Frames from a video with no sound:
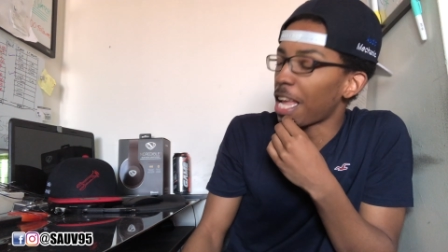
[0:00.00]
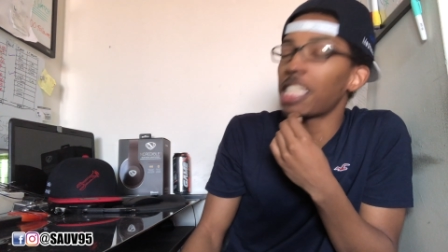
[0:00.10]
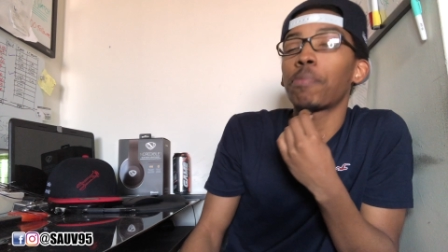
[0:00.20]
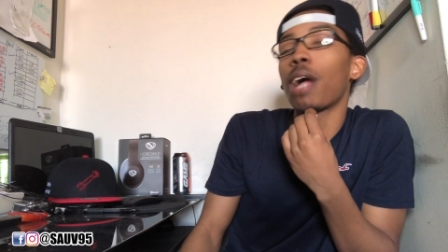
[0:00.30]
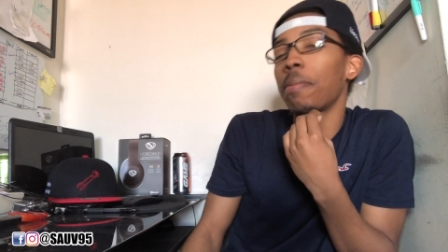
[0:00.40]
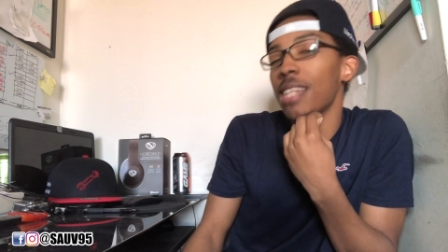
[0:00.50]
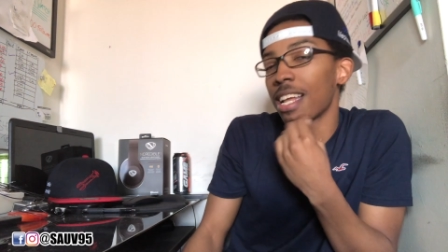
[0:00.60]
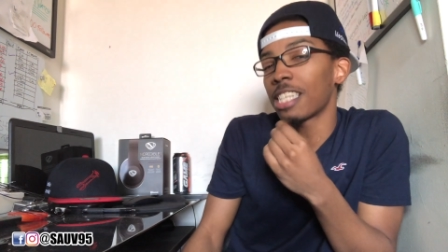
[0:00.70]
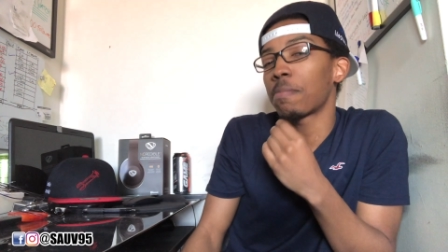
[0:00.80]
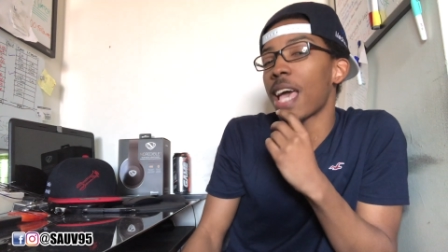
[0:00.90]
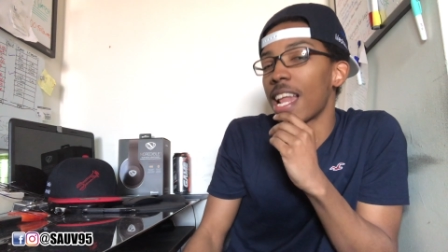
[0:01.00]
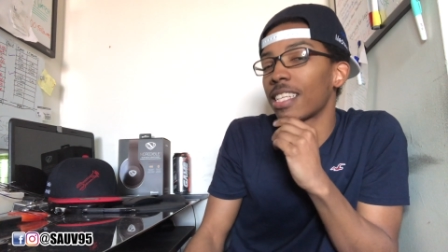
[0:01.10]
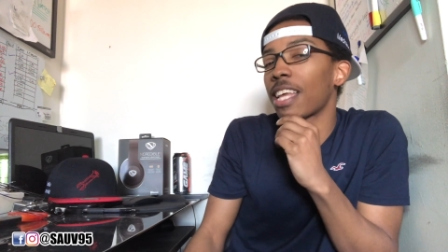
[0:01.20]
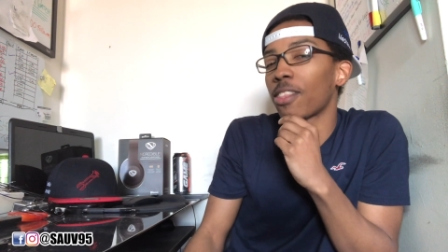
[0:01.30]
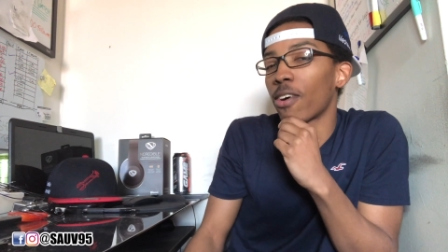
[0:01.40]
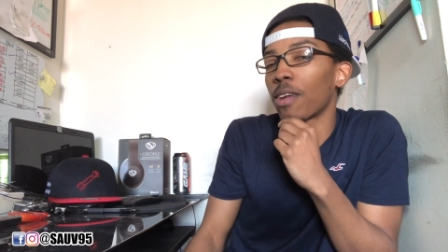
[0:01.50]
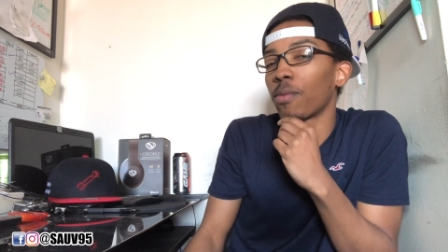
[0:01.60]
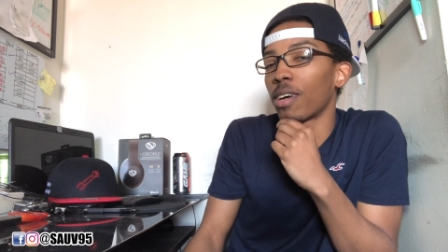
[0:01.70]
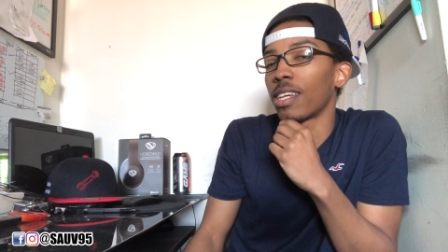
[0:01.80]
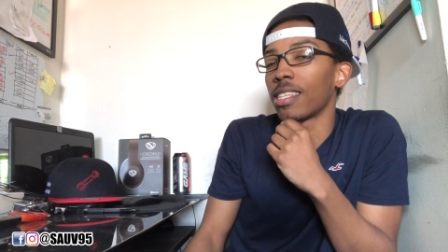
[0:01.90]
It's probably not as bad as I thought it
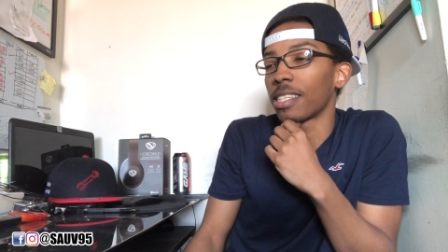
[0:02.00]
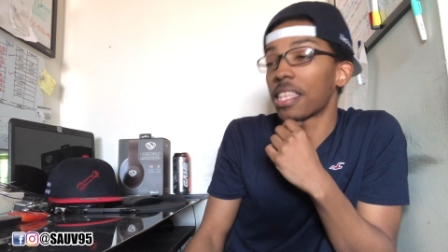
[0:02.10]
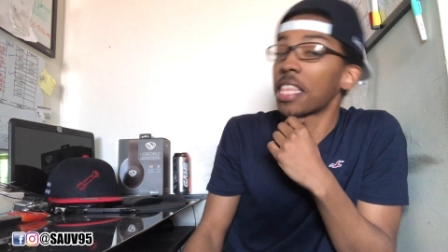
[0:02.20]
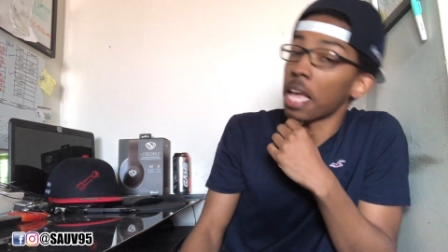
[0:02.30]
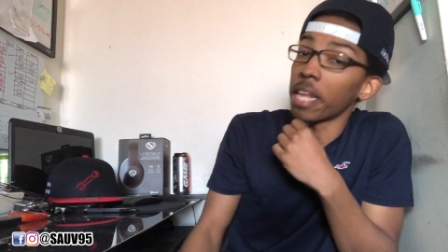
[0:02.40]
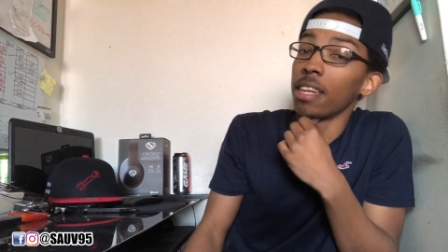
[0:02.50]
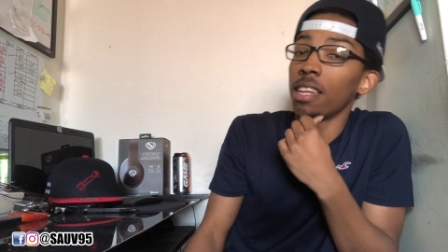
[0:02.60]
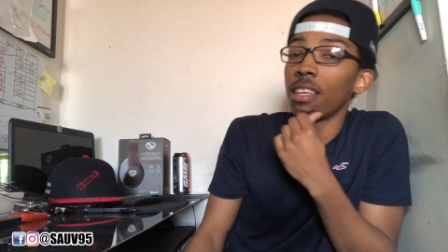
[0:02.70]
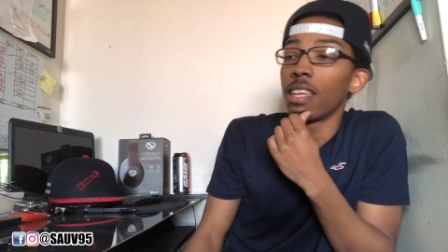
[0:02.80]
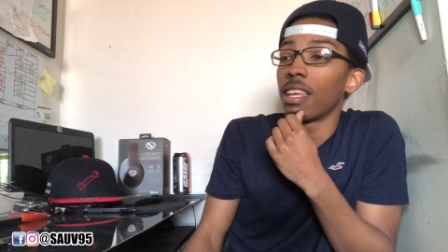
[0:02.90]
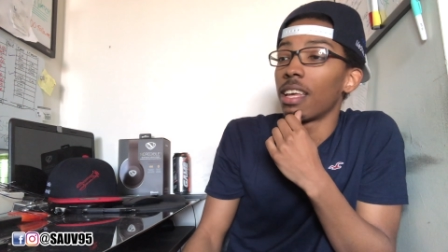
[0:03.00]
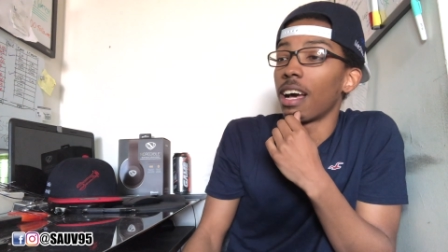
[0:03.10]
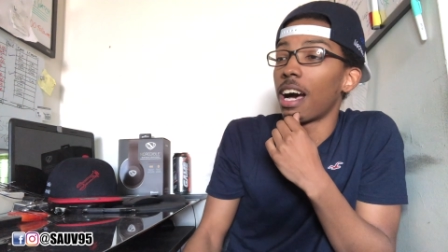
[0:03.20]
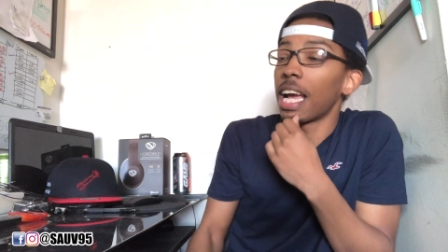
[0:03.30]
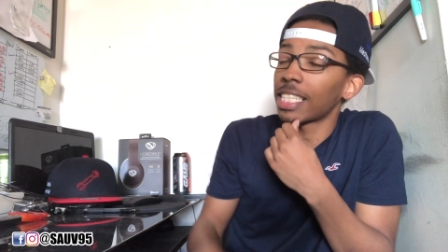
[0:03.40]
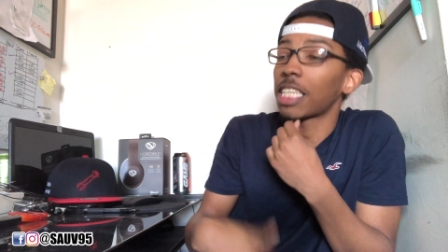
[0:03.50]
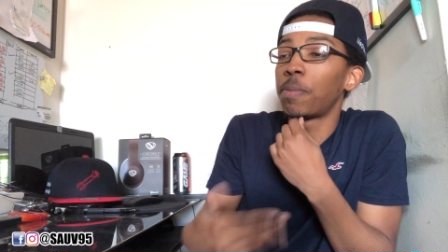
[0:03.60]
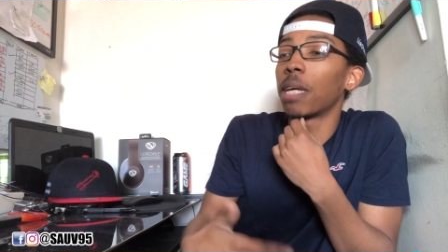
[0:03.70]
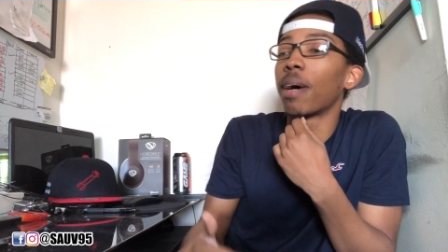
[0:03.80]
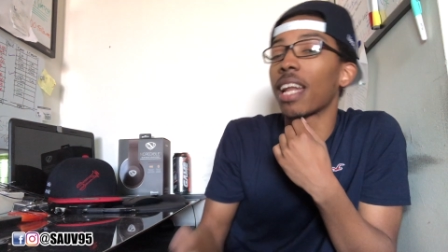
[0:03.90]
was then, as I
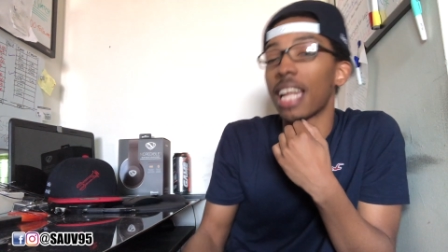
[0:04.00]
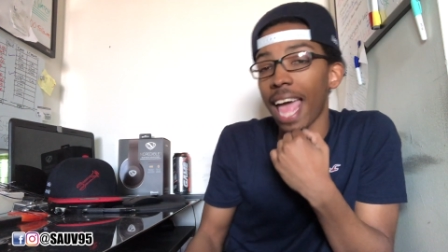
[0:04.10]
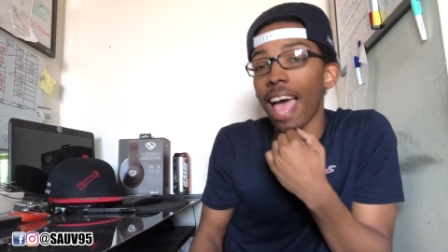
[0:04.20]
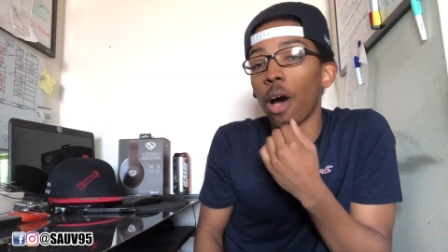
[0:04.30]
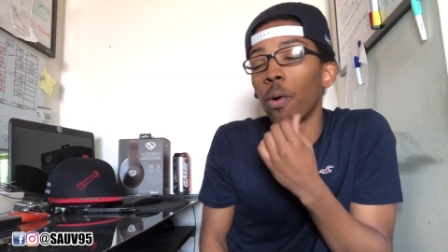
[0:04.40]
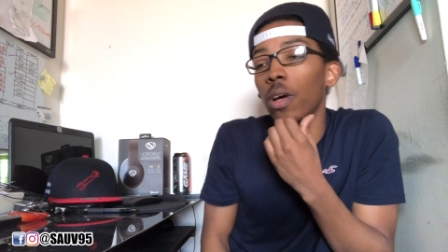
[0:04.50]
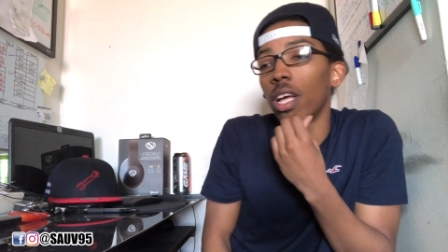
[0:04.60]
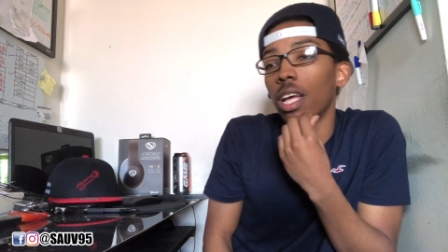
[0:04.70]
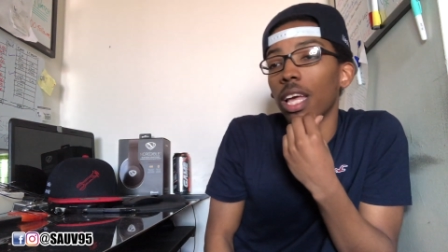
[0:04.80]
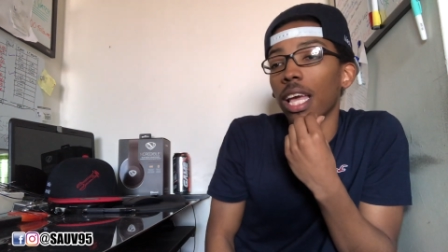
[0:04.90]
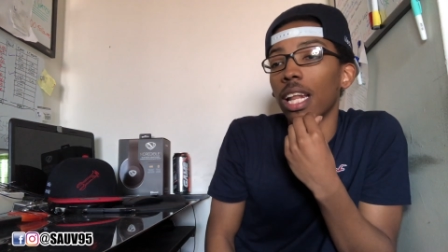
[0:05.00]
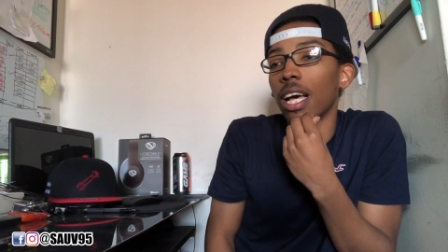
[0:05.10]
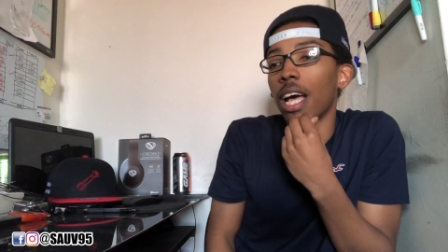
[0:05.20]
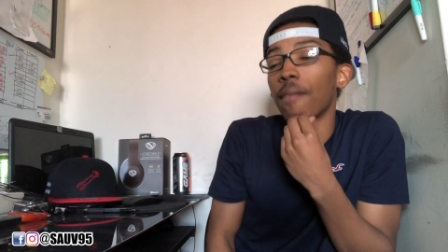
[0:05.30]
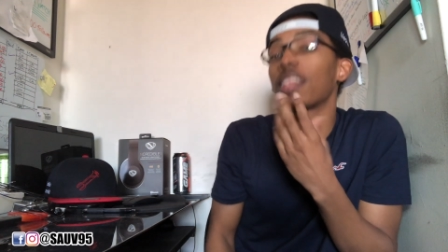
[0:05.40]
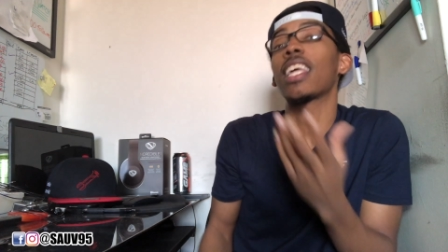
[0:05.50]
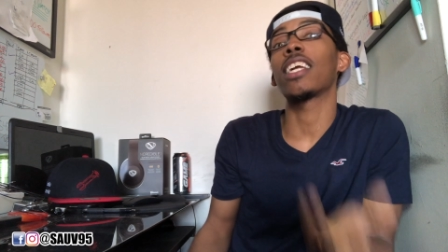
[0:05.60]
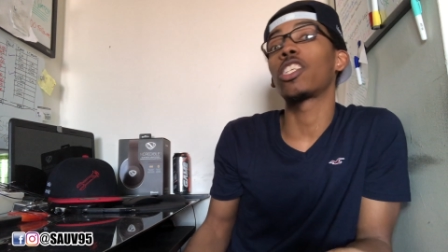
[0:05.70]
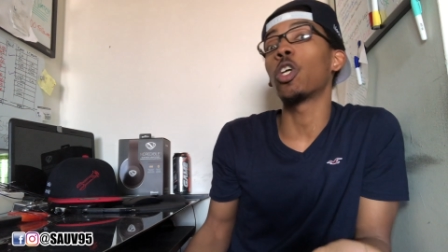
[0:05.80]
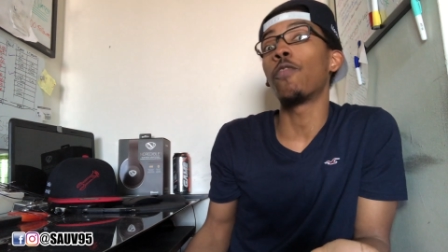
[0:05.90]
speak about it now, and
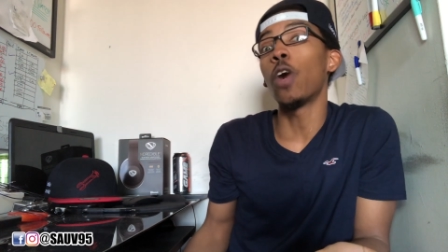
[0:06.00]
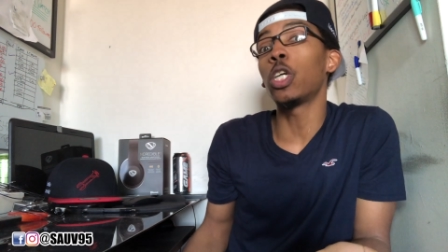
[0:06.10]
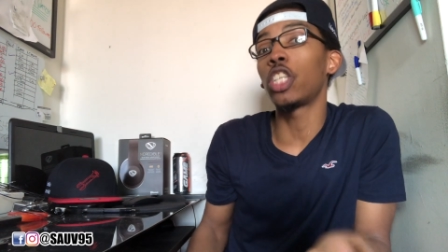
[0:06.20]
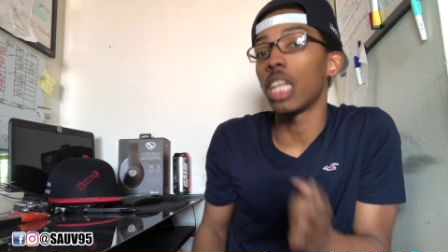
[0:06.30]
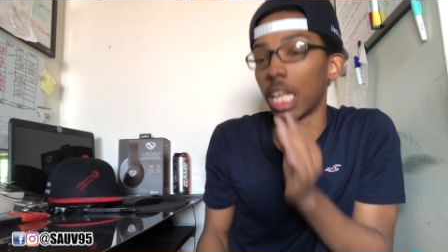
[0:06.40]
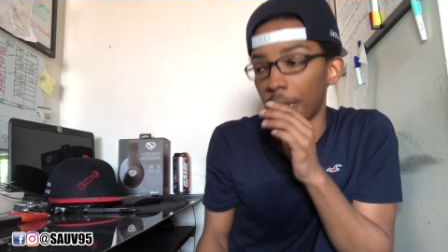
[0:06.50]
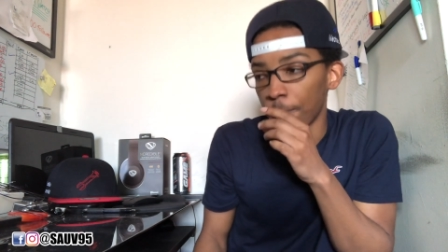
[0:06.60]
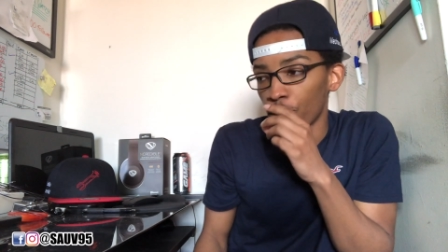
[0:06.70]
everything is still functioning.